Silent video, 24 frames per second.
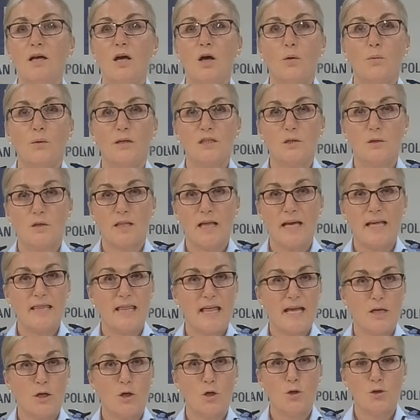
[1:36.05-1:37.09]
which they
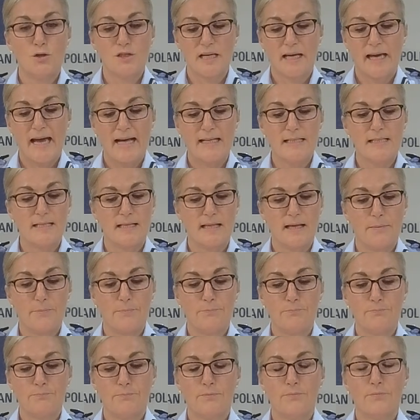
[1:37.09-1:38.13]
then use against
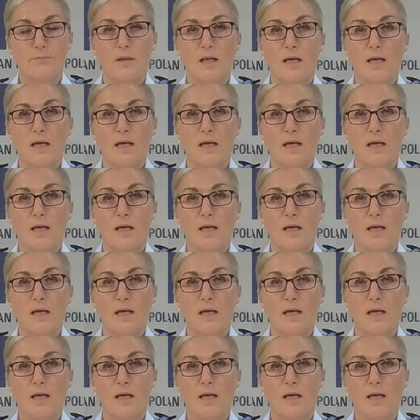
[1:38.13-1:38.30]
them.